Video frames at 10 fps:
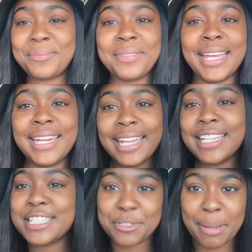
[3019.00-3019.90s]
again,
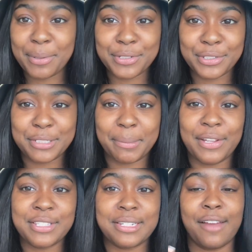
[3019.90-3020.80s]
this is my personal
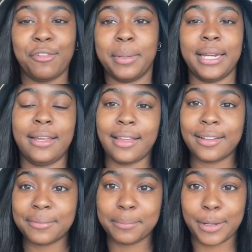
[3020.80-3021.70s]
experience. Not everybody,
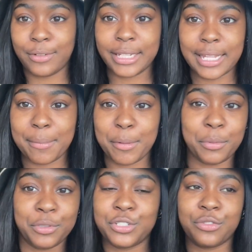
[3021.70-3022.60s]
like, may feel like that. Maybe
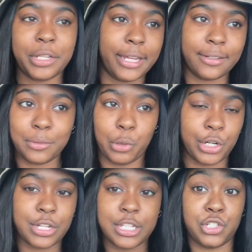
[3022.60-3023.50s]
people just feel like
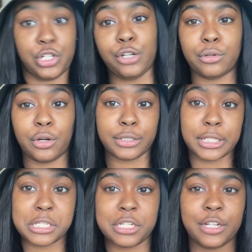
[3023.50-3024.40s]
water signs in general aren't
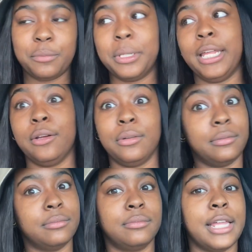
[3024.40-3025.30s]
that sensitive, but, like,
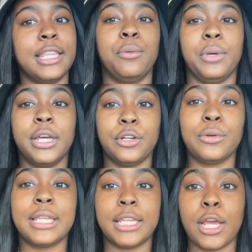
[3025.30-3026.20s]
I think we can
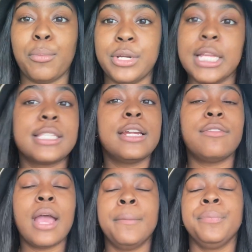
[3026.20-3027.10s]
agree that they are pretty
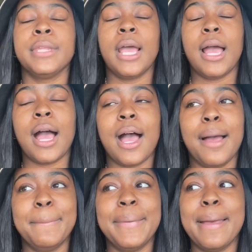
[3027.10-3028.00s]
sensitive.
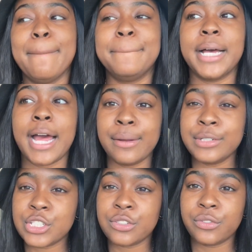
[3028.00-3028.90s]
But I
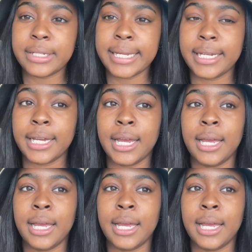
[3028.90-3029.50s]
would just feel like,